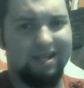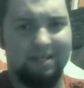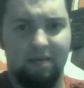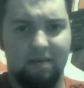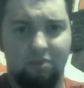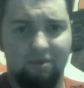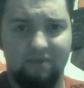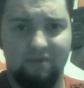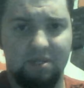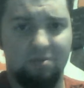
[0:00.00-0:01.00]

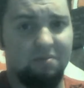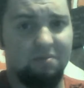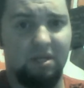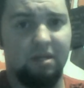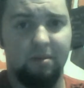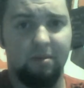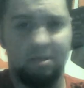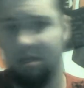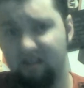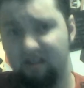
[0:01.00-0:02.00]
example of this would be
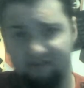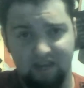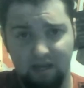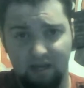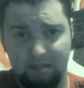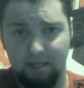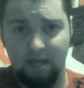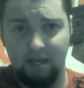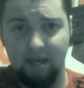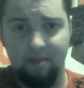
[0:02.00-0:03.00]
the slave days.
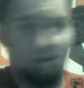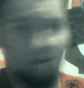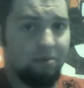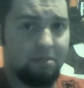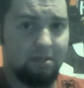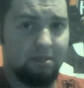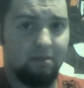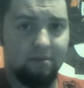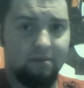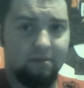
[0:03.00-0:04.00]
That was
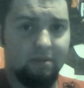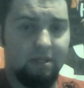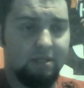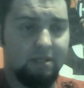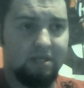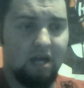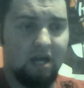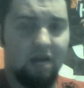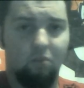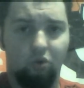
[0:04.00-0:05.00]
the, the
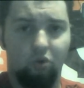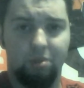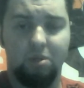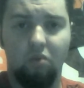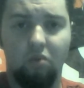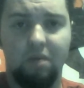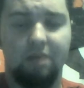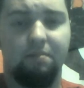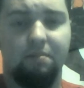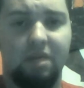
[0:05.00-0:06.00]
time where so
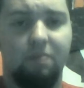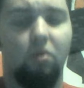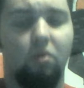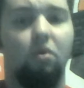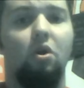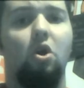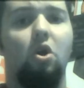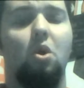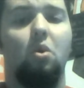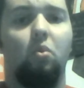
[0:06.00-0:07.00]
many people
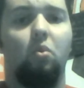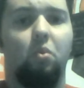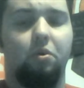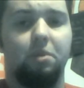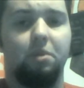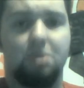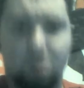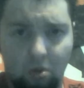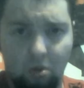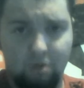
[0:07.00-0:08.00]
were
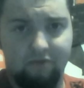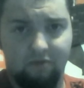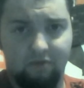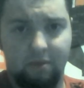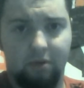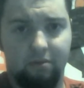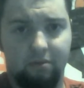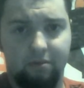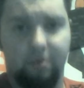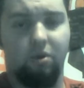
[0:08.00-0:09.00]
stolen from
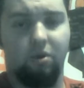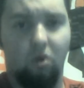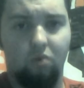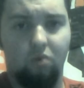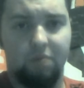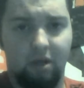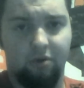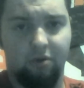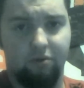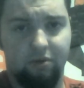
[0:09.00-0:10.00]
their their home
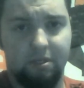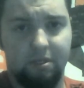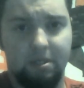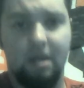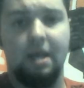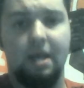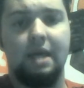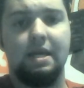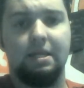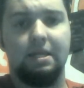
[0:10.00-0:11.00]
territories,
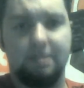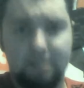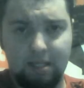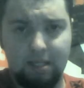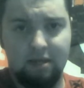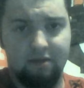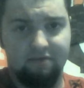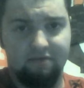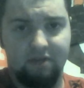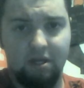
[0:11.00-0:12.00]

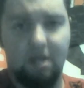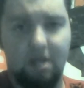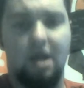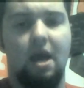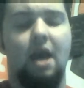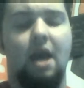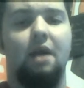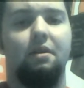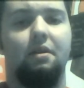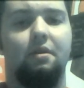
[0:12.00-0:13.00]
enslaved,
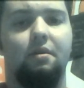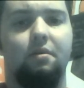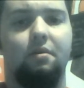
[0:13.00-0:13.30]
and